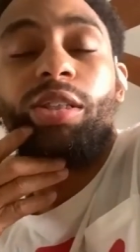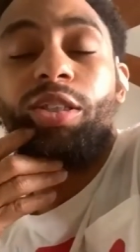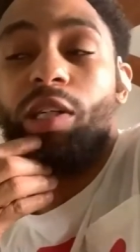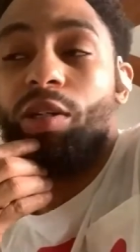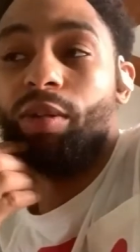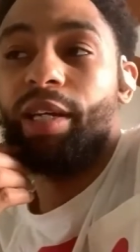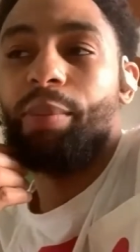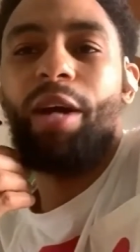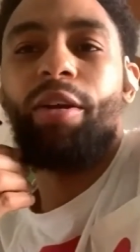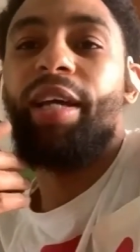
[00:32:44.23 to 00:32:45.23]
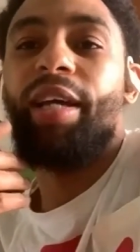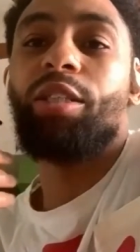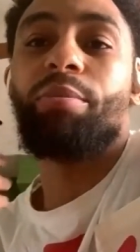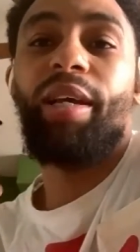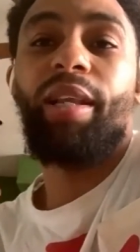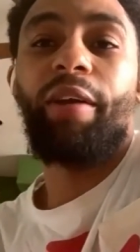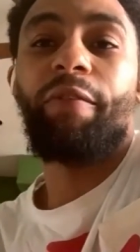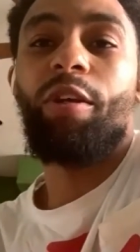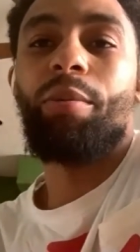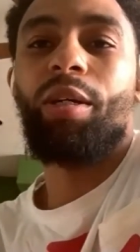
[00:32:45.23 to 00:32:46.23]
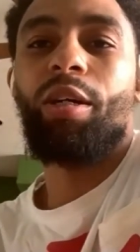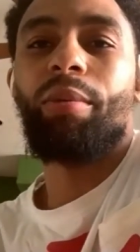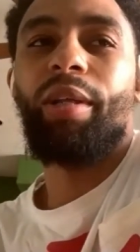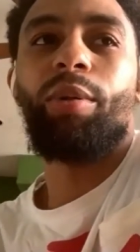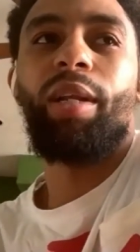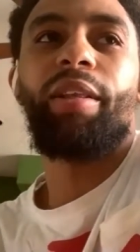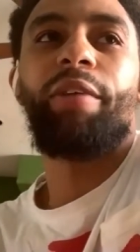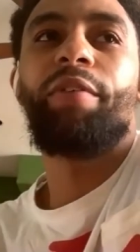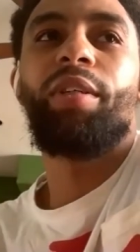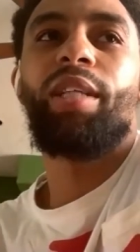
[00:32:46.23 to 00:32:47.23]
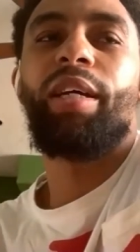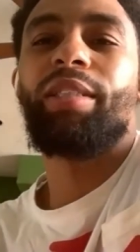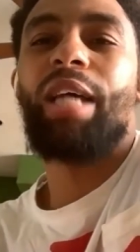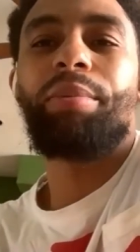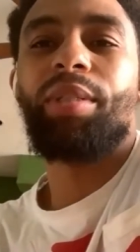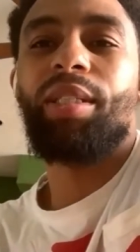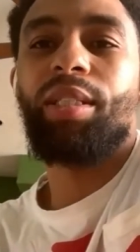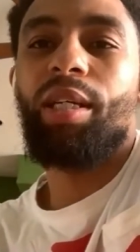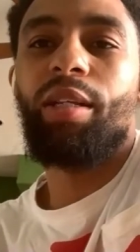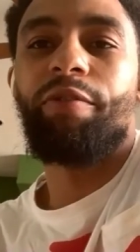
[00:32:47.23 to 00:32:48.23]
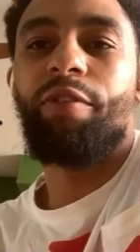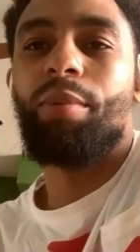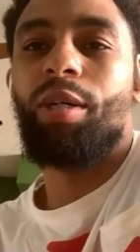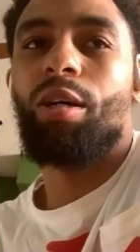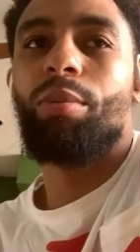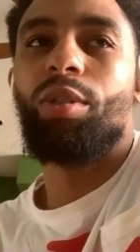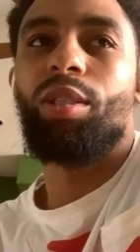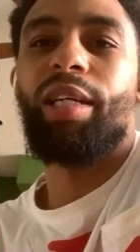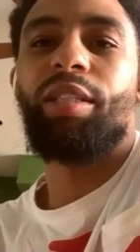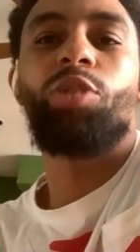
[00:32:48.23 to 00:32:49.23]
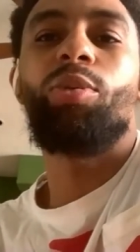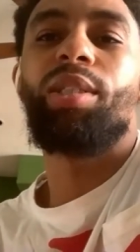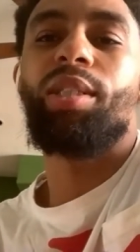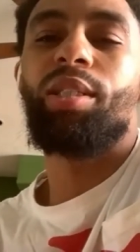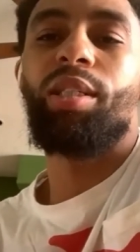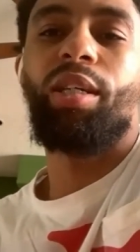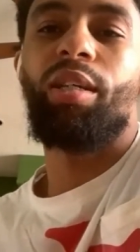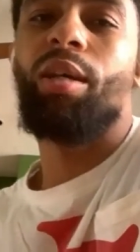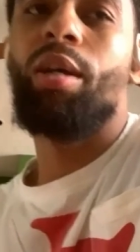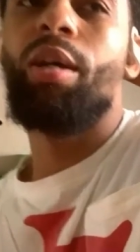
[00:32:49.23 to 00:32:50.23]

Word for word: So they had just made like FIBA Cup. They finished like top 16 in FIBA Cup, which is like the Sweet 16